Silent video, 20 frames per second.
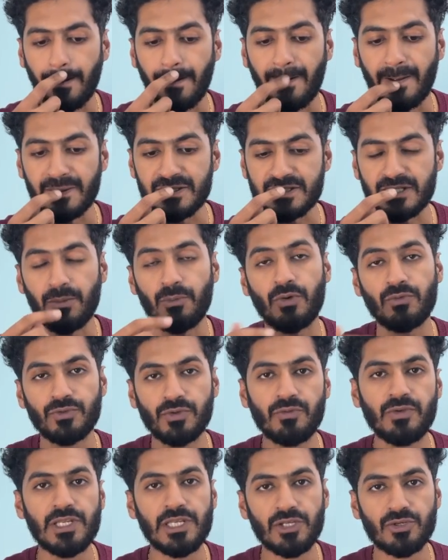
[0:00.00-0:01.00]
Some of the
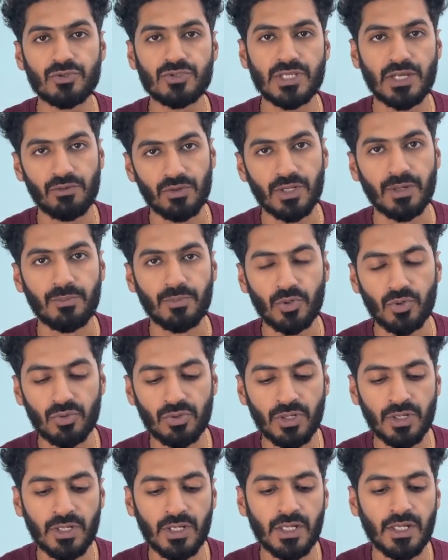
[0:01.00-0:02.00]
videos I will upload,
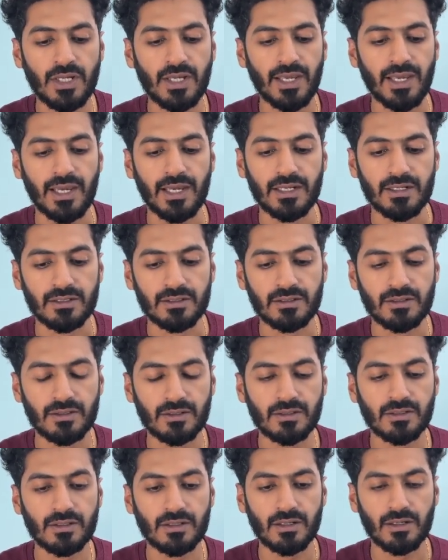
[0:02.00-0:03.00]
and
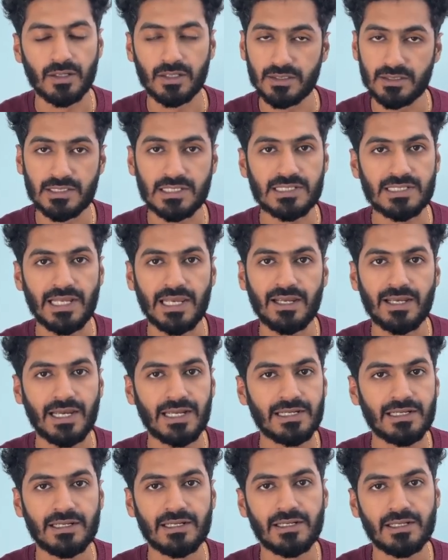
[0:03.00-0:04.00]
just like I
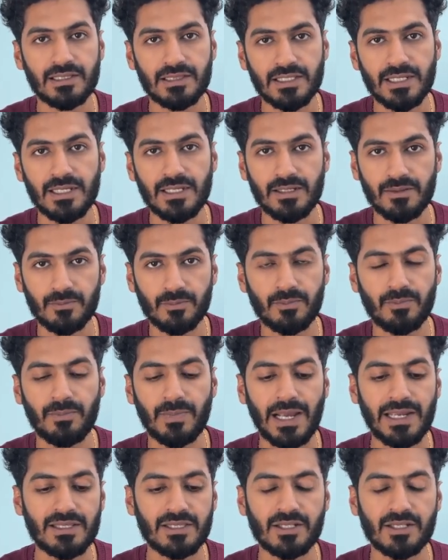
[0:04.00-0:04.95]
did in the Python